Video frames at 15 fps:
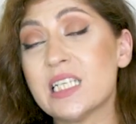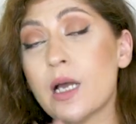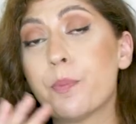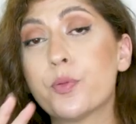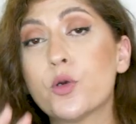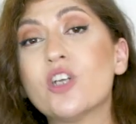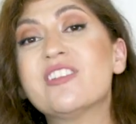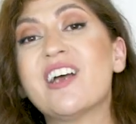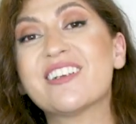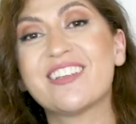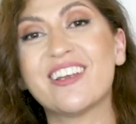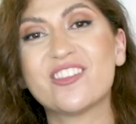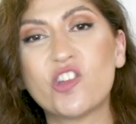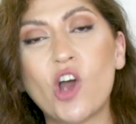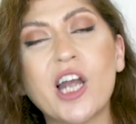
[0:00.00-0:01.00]
a product
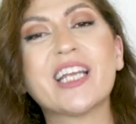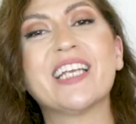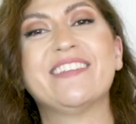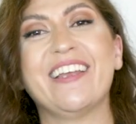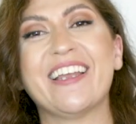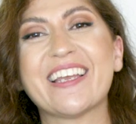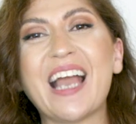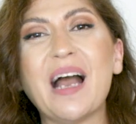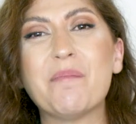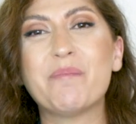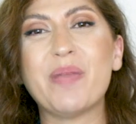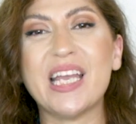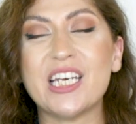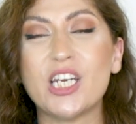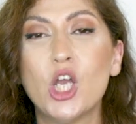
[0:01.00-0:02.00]
targeting
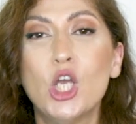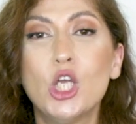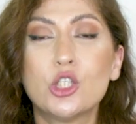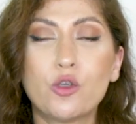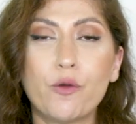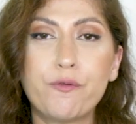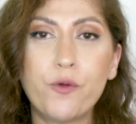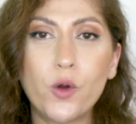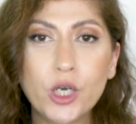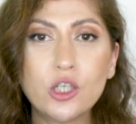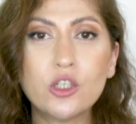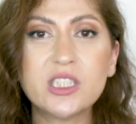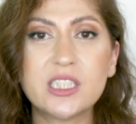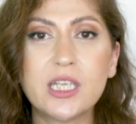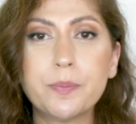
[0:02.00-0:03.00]
campaign. So for
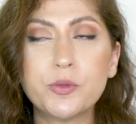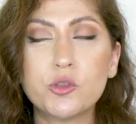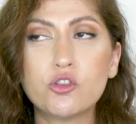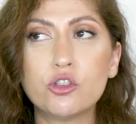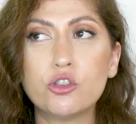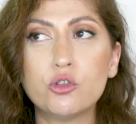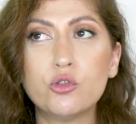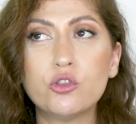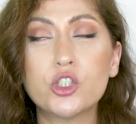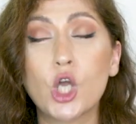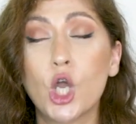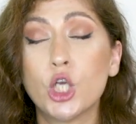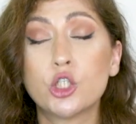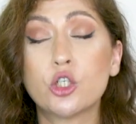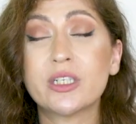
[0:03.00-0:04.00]
your substitutes,
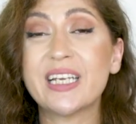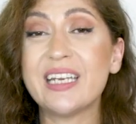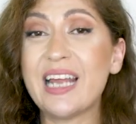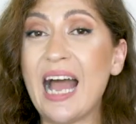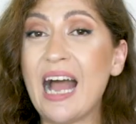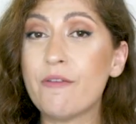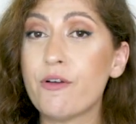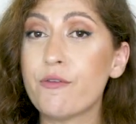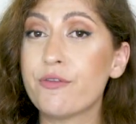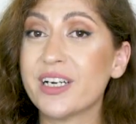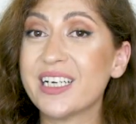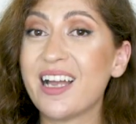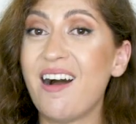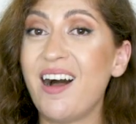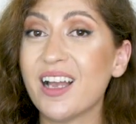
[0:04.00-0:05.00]
you're going to have a
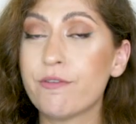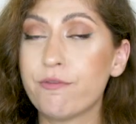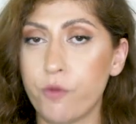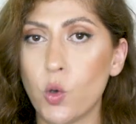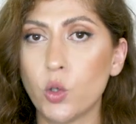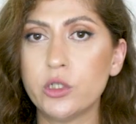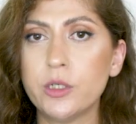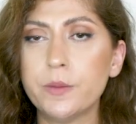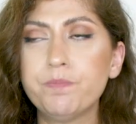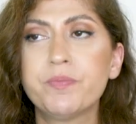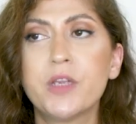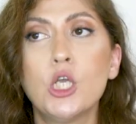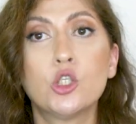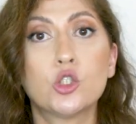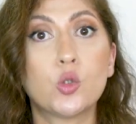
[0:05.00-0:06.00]
very high volume.
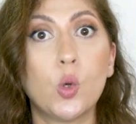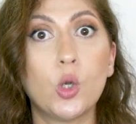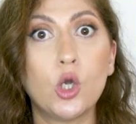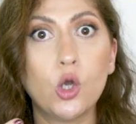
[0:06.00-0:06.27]
So a